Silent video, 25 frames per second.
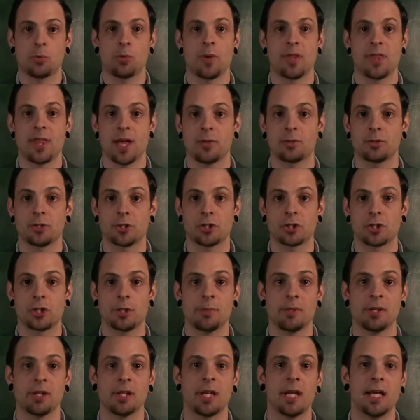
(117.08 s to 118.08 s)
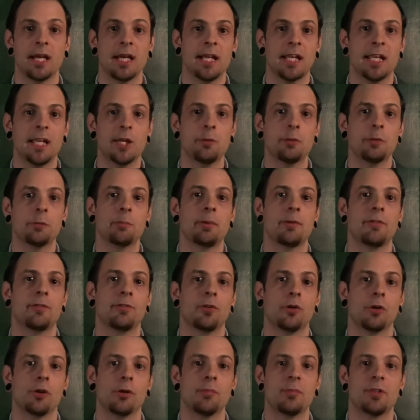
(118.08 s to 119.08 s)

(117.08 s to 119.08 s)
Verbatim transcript: without a stomach, he would perform